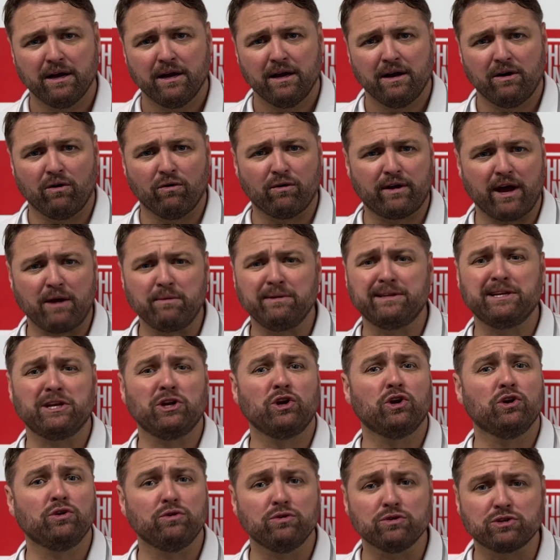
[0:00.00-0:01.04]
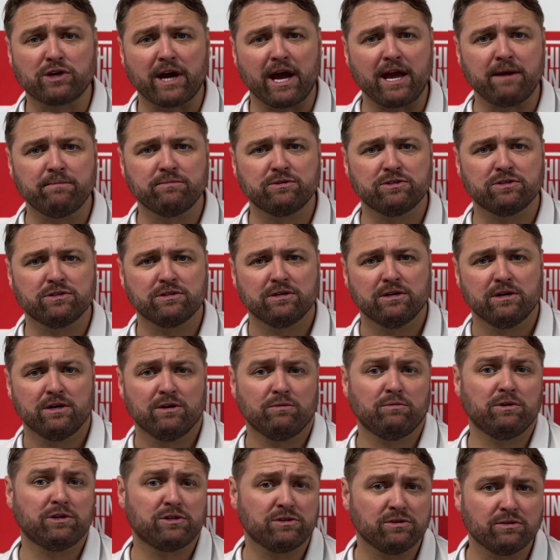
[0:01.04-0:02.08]
Okay, we didn't lose games.
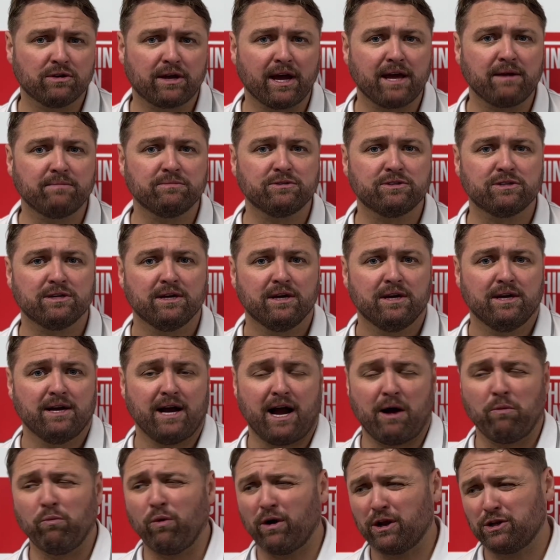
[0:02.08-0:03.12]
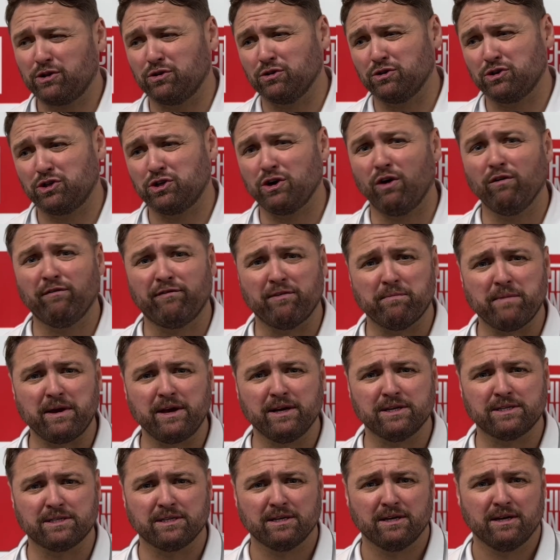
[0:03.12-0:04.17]
We drew games. And what it does show for me
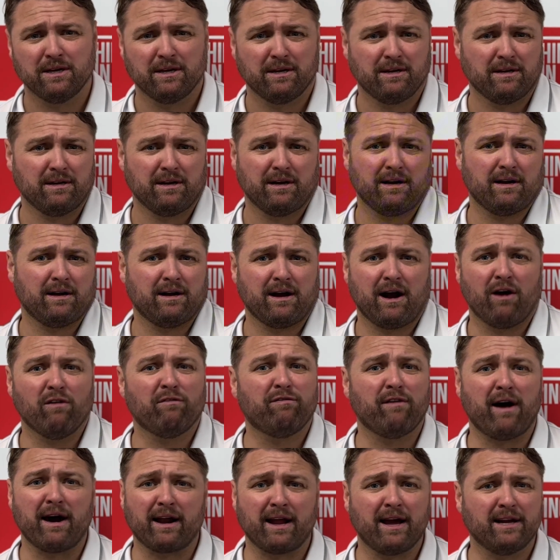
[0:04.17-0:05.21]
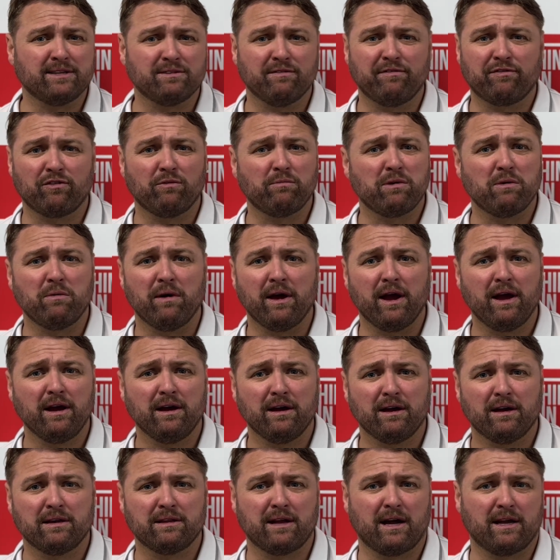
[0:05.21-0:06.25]
is how far ahead in front we were
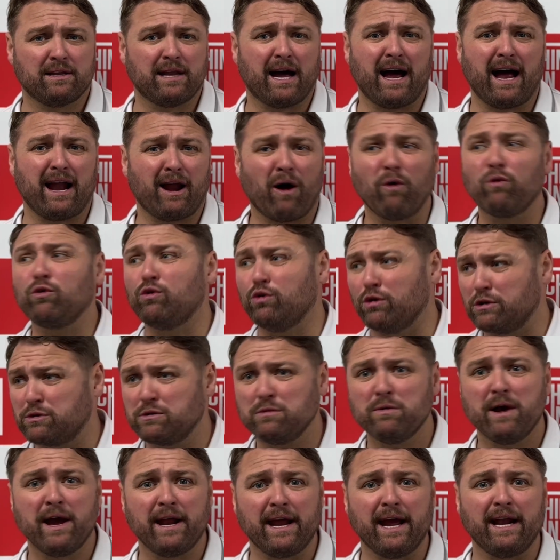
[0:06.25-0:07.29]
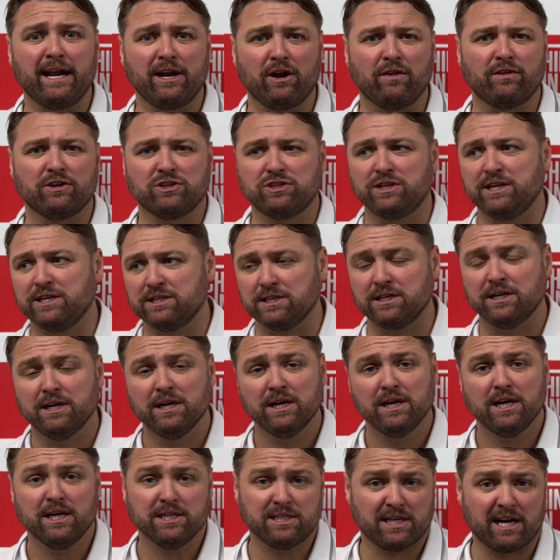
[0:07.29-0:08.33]
and how good we were earlier on the season
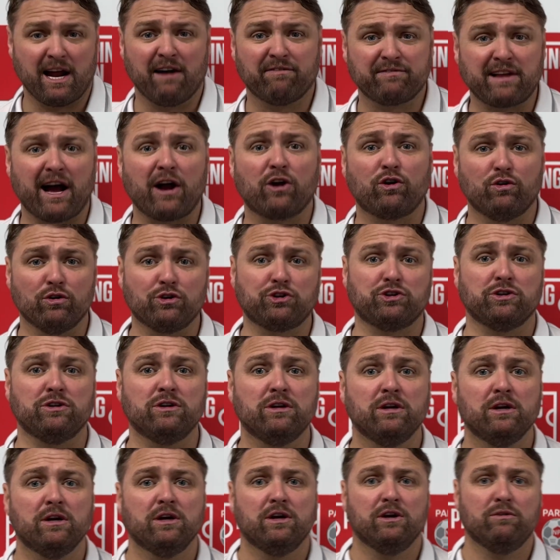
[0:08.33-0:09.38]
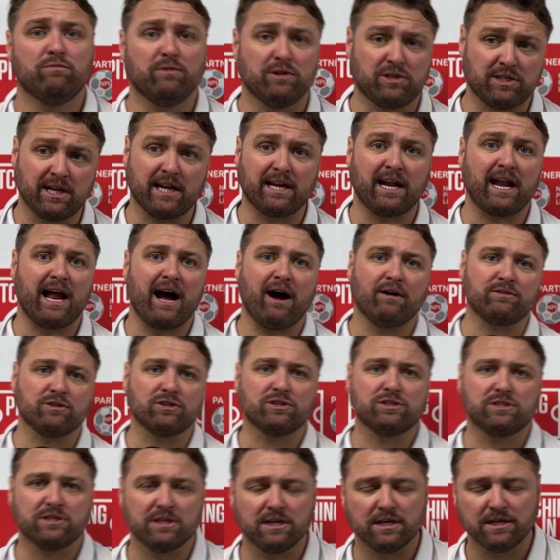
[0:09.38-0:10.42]
to have that cushion, which then allowed
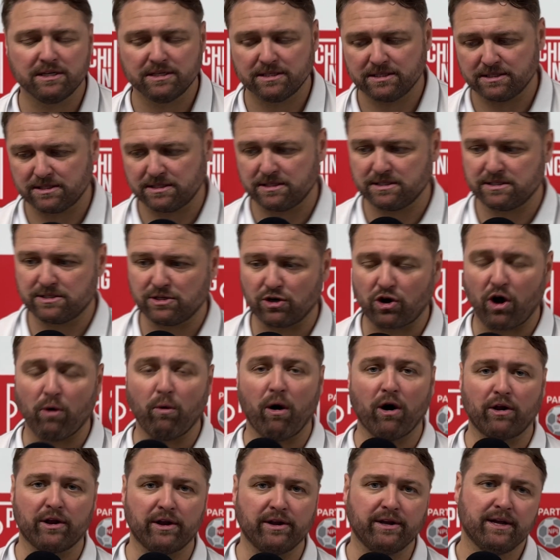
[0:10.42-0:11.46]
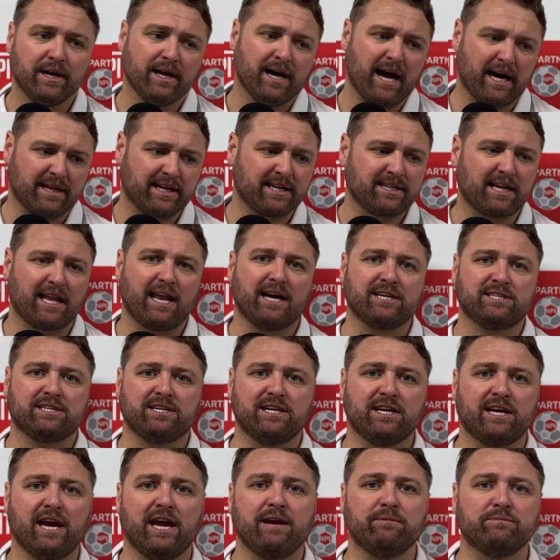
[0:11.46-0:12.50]
us to go on. And I think the last 3
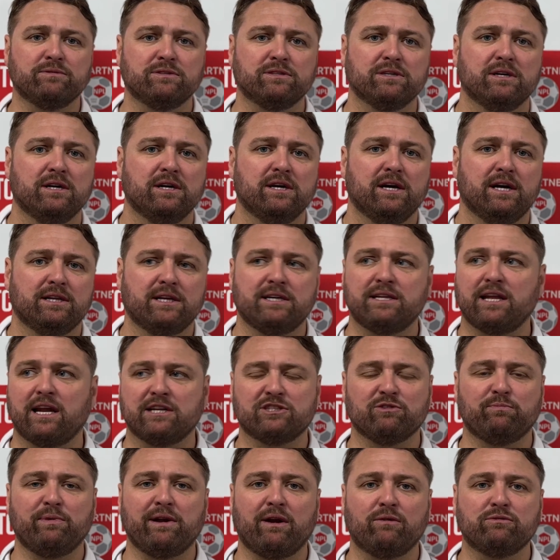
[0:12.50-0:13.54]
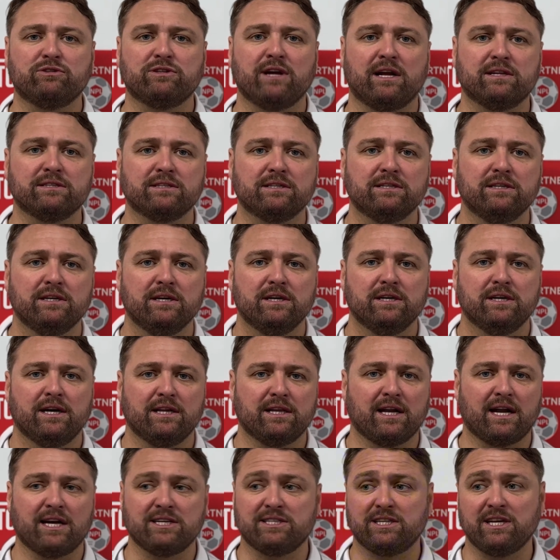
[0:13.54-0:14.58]
games, I think the lads have been outstanding. The
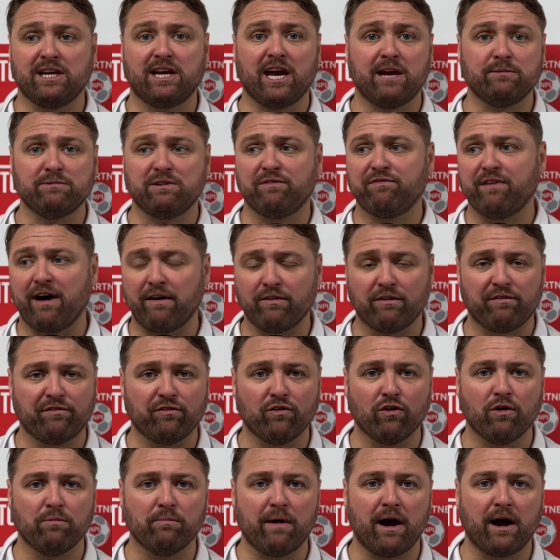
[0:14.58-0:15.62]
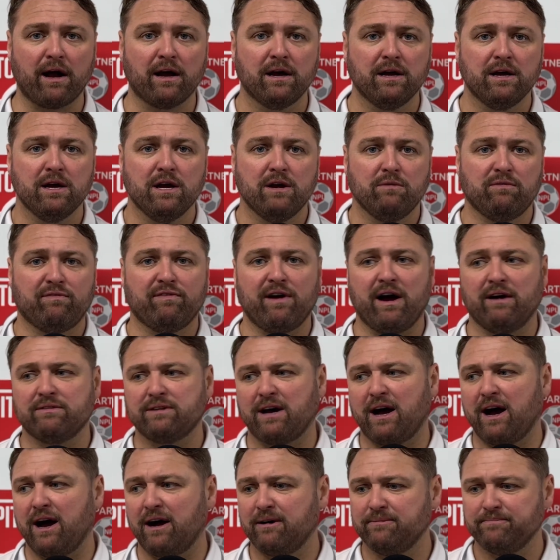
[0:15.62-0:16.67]
last 3 games, they found the form back. We found
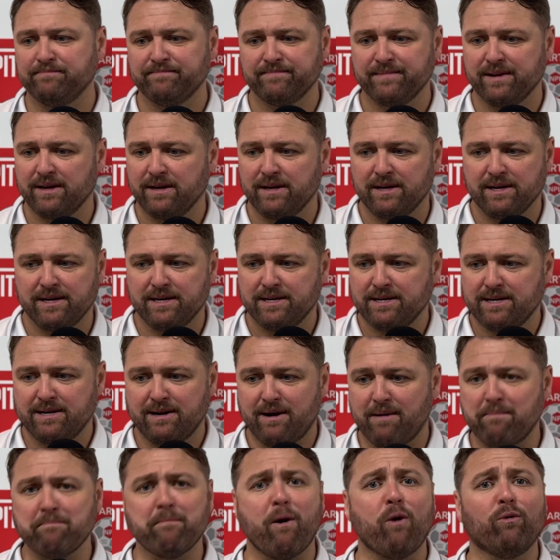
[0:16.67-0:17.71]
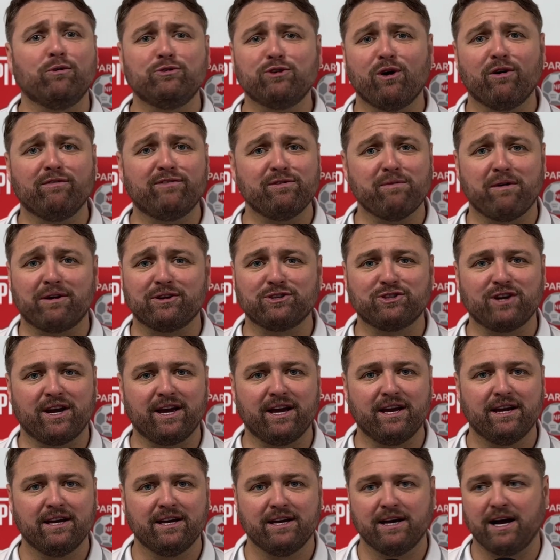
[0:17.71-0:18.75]
our mojo, if you want to say
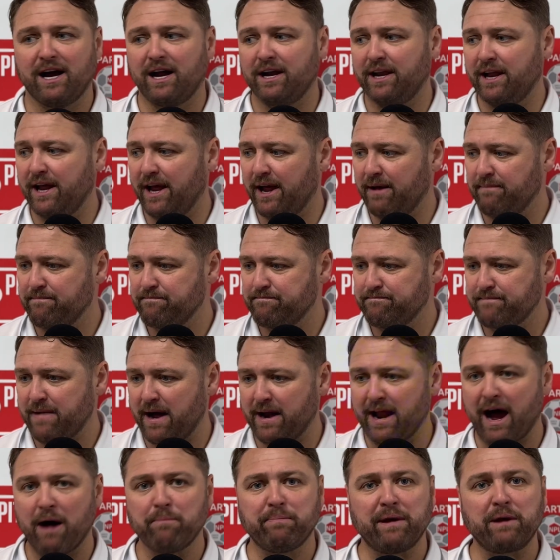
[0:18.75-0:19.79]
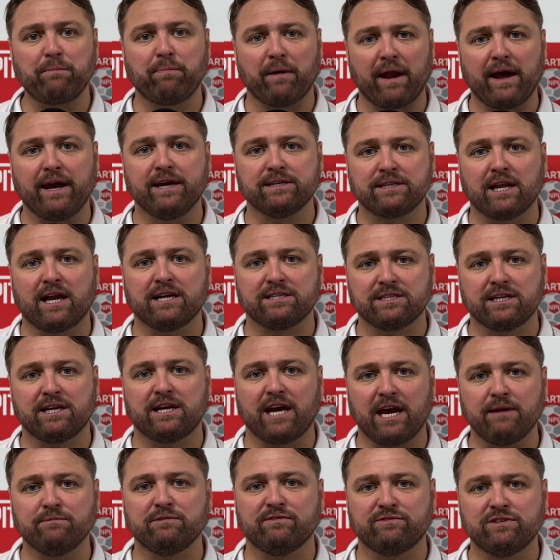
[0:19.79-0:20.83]
it. And our big players, the last 3
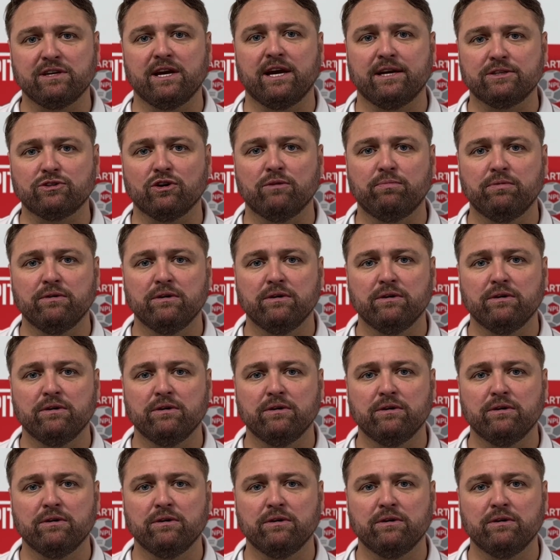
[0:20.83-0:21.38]
games have turned up.